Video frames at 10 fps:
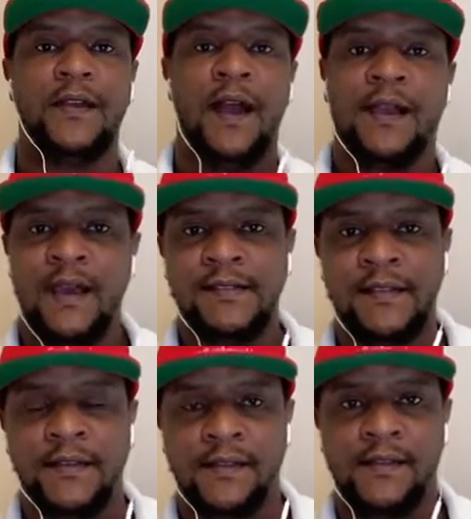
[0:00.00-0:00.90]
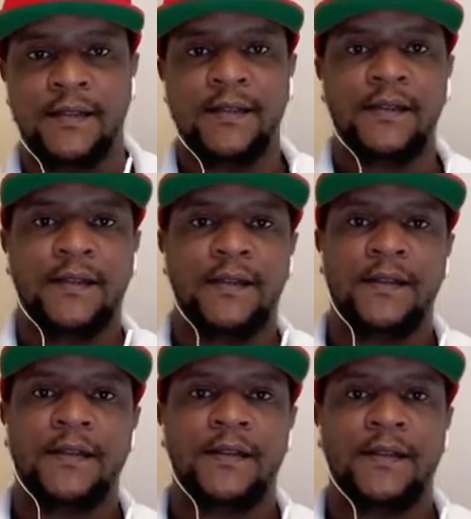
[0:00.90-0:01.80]
a cousin,
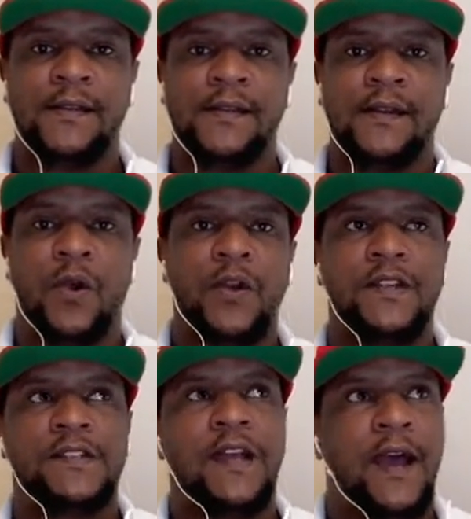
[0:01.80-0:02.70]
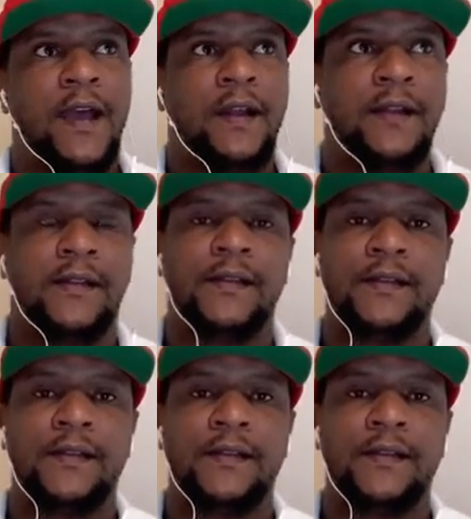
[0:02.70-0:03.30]
or a son